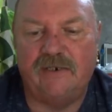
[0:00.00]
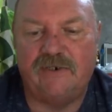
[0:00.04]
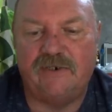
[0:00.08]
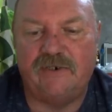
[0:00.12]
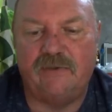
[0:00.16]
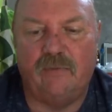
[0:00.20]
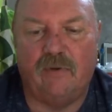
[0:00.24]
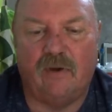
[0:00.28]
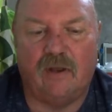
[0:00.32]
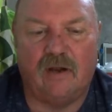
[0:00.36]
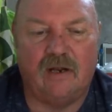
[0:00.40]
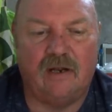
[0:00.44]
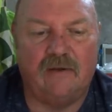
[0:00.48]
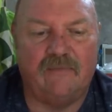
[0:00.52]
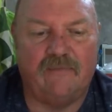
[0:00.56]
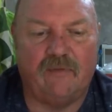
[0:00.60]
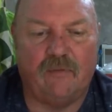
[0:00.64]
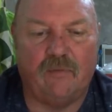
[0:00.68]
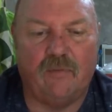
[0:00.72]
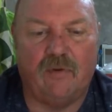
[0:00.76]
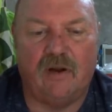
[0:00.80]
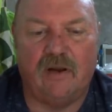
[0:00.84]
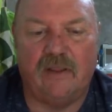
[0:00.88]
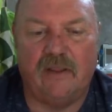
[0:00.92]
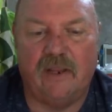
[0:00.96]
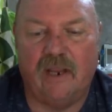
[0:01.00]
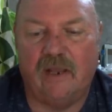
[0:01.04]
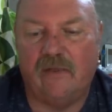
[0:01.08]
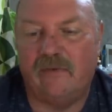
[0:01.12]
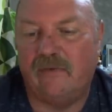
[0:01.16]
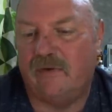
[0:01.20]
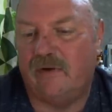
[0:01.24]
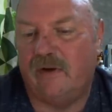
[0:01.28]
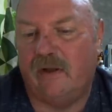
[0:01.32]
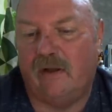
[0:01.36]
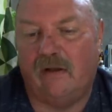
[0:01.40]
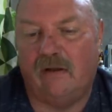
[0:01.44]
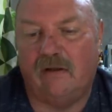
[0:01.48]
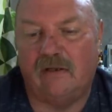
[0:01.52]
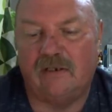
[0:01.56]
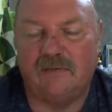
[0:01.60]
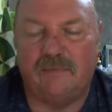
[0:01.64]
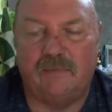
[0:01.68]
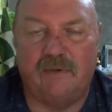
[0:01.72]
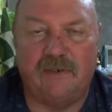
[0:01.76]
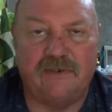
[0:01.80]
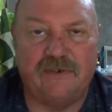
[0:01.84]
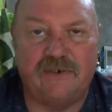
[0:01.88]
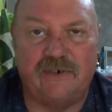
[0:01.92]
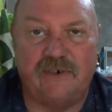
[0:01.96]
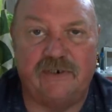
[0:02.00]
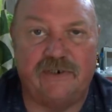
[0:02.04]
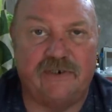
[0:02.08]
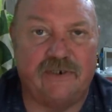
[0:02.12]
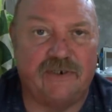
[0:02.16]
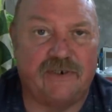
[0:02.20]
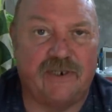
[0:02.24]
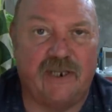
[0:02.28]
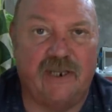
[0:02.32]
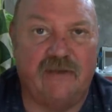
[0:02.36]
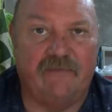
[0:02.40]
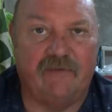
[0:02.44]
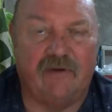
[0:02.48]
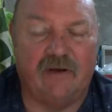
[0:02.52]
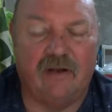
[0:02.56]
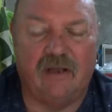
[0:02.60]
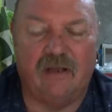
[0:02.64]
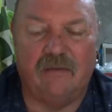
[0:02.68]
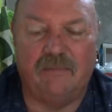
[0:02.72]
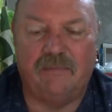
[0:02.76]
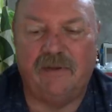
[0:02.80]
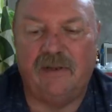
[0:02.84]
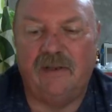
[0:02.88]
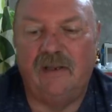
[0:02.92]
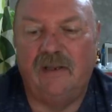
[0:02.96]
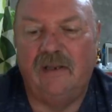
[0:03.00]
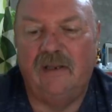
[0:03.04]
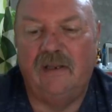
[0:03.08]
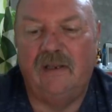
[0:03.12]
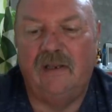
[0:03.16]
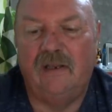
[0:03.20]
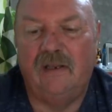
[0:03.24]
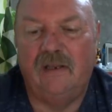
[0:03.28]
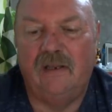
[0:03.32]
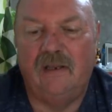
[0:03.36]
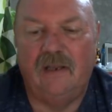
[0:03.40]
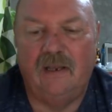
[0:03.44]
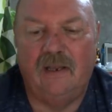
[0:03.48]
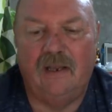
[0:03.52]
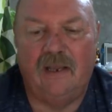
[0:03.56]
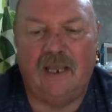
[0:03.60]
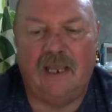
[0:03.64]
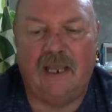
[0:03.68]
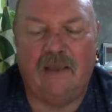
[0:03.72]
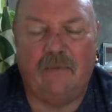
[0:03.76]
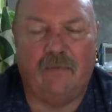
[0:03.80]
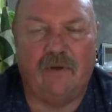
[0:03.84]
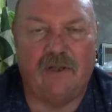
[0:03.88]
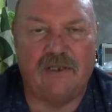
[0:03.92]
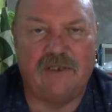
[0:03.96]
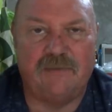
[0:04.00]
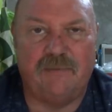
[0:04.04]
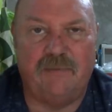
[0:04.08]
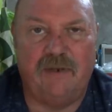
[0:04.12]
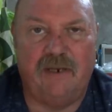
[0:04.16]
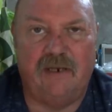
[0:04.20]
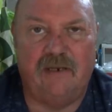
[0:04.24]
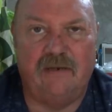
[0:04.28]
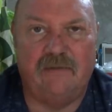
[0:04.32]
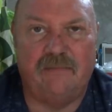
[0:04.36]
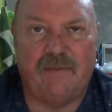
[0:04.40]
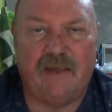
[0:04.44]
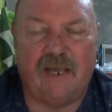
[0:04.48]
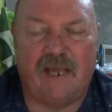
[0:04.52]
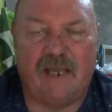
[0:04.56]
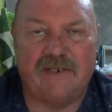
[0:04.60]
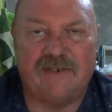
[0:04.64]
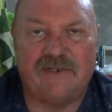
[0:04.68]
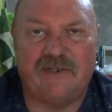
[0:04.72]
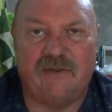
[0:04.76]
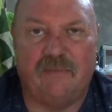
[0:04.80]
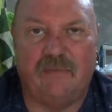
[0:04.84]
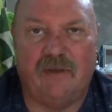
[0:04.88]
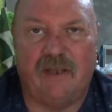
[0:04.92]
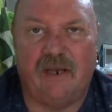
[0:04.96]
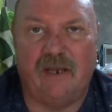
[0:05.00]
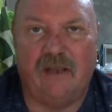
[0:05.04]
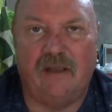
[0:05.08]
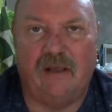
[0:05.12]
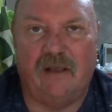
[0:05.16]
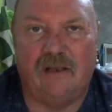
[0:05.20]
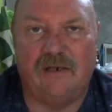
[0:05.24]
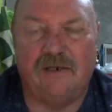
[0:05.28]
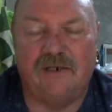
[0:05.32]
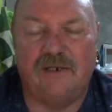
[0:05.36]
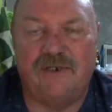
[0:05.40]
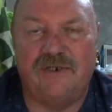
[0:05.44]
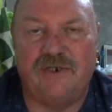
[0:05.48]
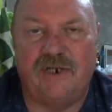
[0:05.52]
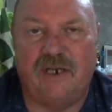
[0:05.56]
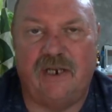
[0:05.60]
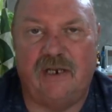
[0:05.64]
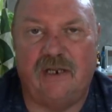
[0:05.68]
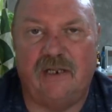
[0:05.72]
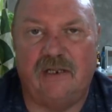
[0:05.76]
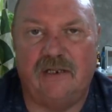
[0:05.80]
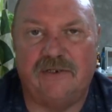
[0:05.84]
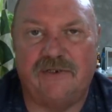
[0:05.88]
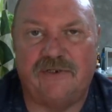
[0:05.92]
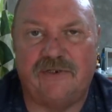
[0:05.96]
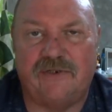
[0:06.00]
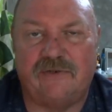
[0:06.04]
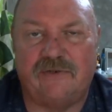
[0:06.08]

She wanted it for one of the other dogs, but she's just given up and wants me to pass the money on to Gina